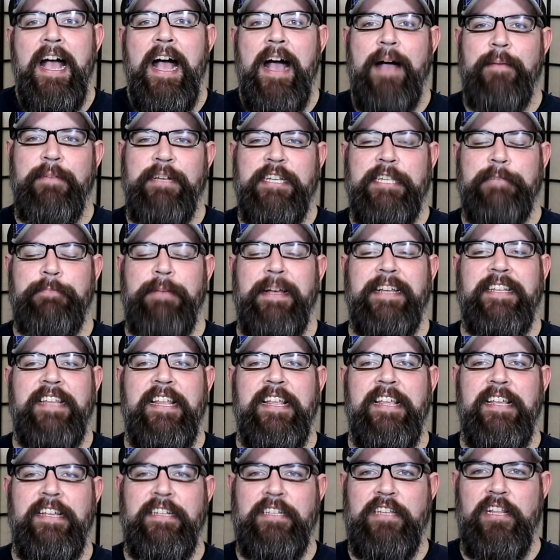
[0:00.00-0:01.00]
I'm
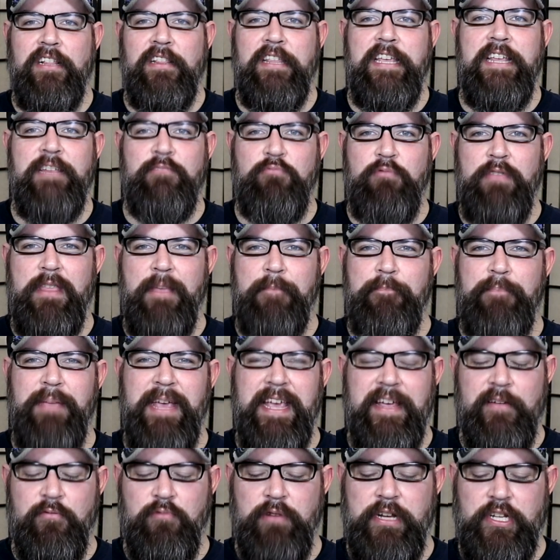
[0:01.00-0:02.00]
expecting it to lead with a
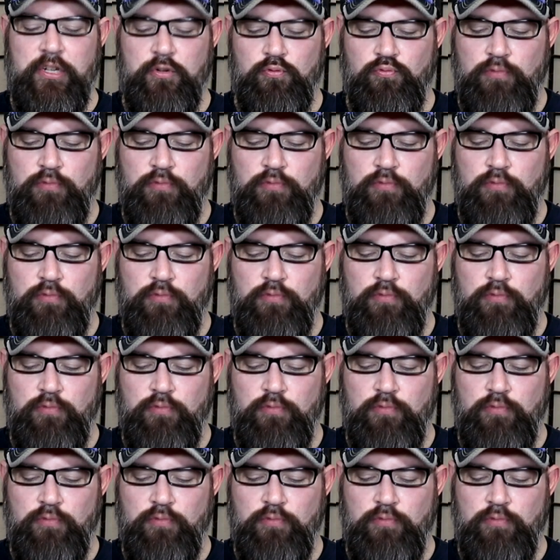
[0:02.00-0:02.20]
big, rich,